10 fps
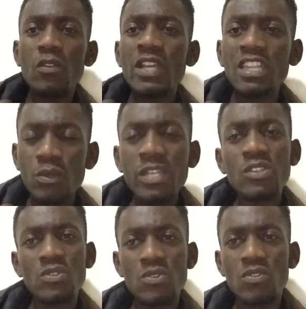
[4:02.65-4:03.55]
Look at the way
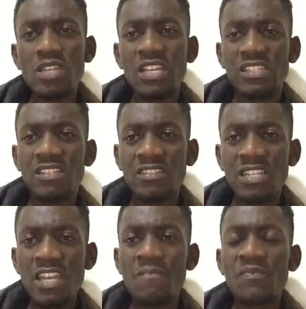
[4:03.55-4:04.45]
you do things and
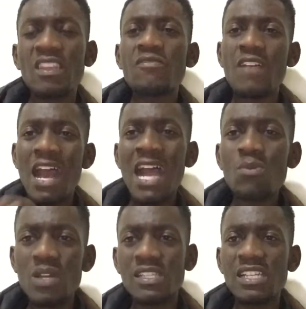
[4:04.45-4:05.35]
say, if I
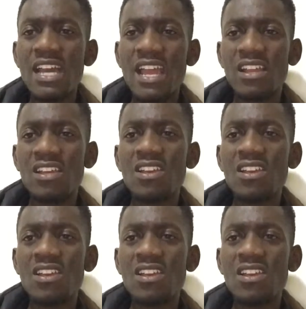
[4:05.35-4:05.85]
was a guy,